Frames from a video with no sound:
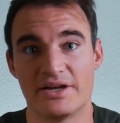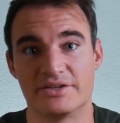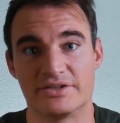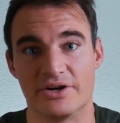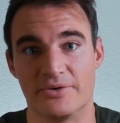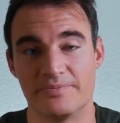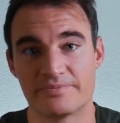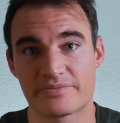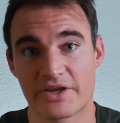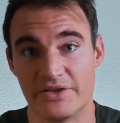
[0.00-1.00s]
So
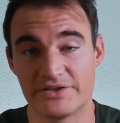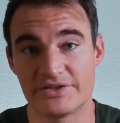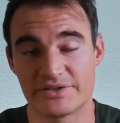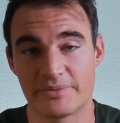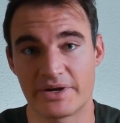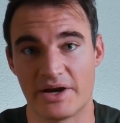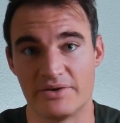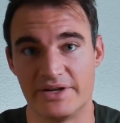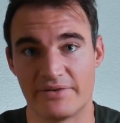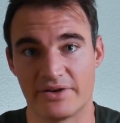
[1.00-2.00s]
this is something I
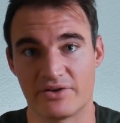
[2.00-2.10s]
would definitely